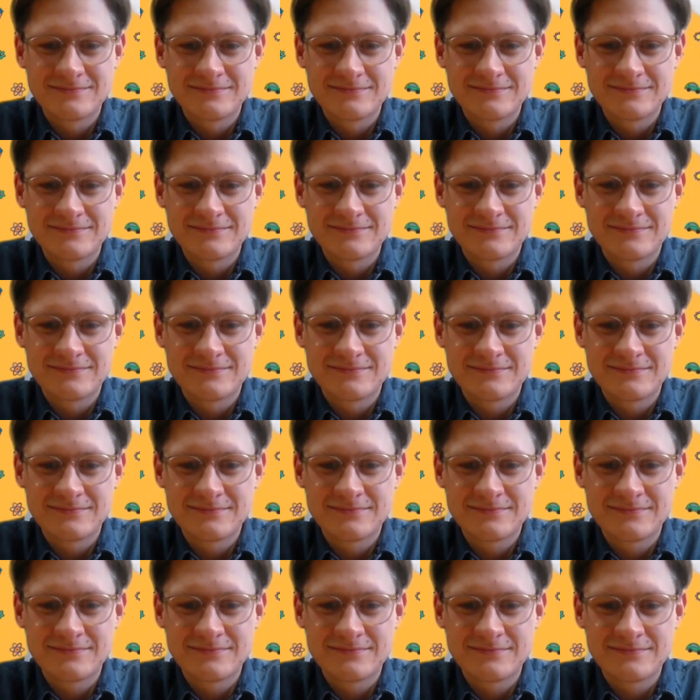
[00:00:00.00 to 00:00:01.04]

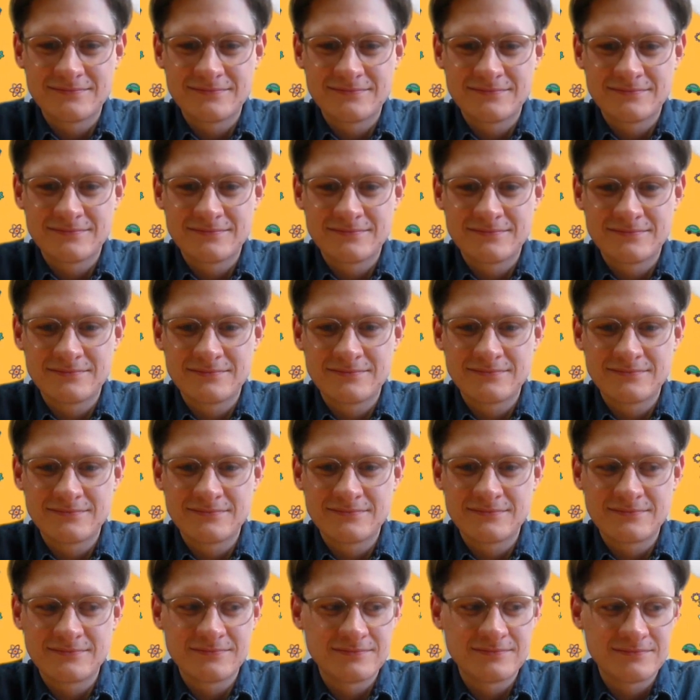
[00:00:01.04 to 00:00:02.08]

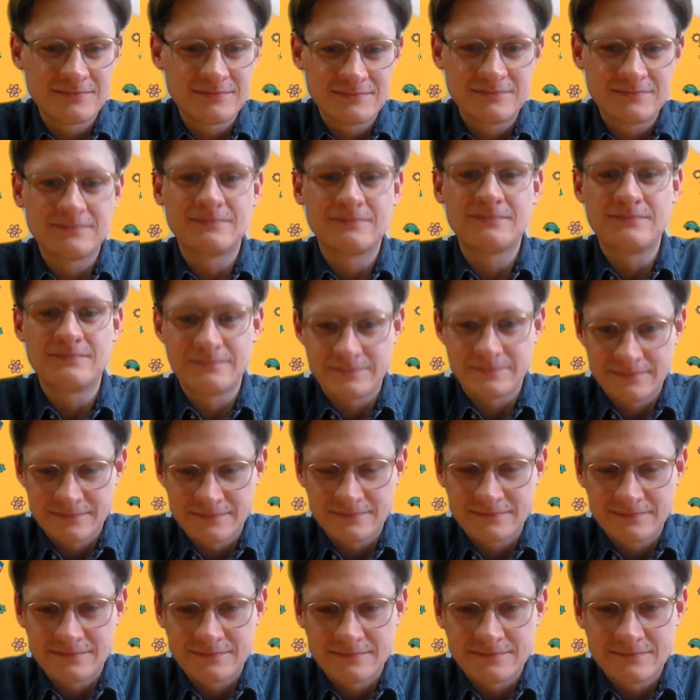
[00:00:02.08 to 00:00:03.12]

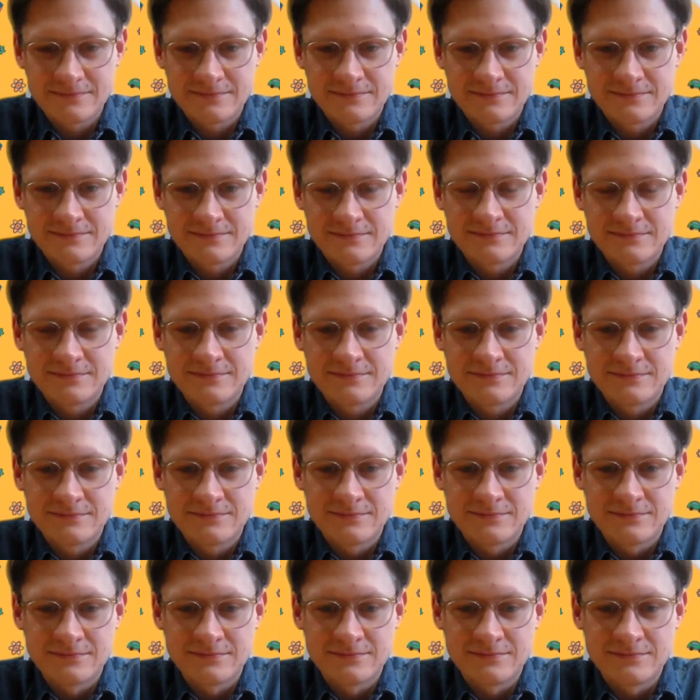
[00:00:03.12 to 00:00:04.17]

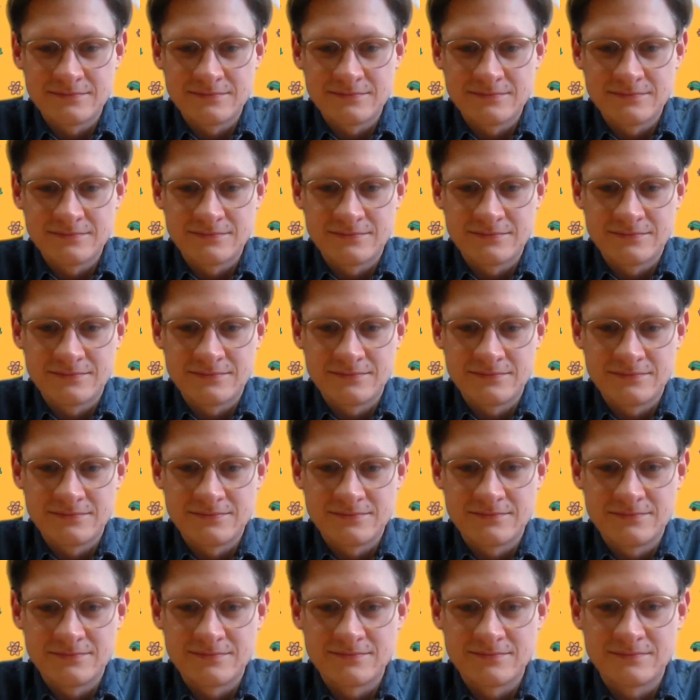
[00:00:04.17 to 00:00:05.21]

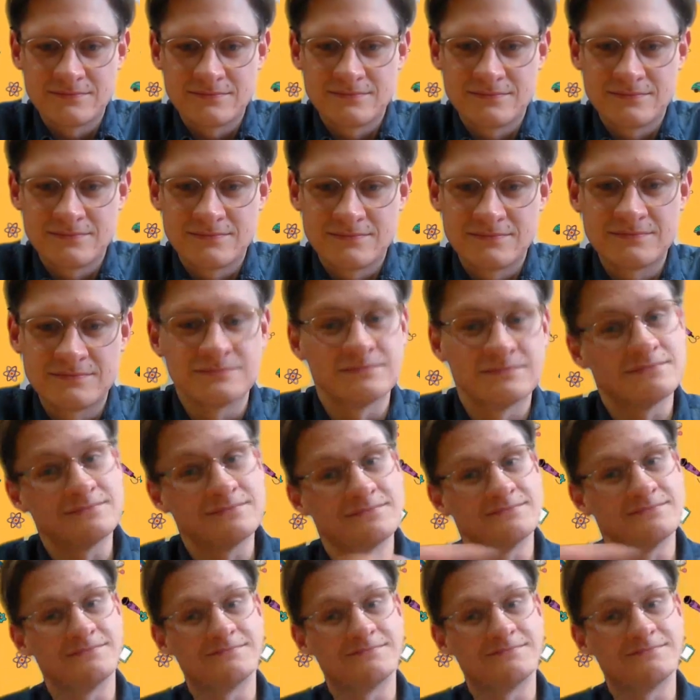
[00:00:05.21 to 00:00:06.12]
This person isn't speaking.